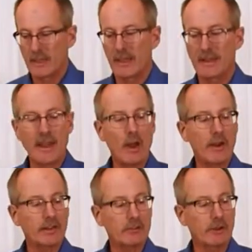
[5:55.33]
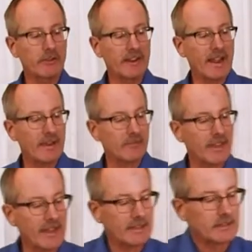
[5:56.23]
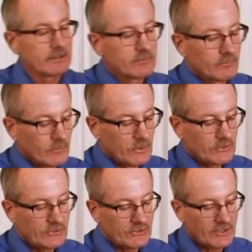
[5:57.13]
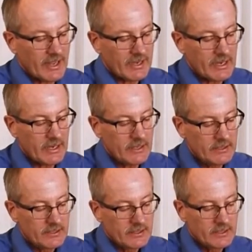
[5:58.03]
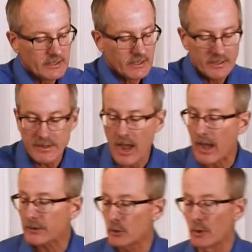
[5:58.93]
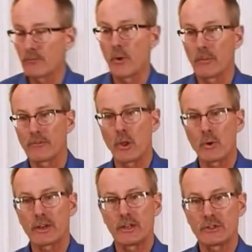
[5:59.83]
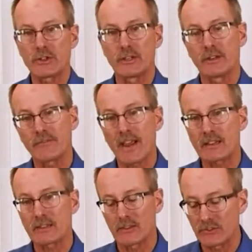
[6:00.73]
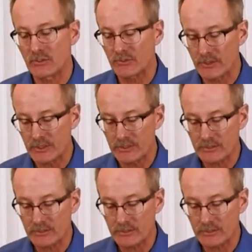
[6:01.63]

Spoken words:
and now I clearly have that steady, non-uniform flow condition. In fact, this is the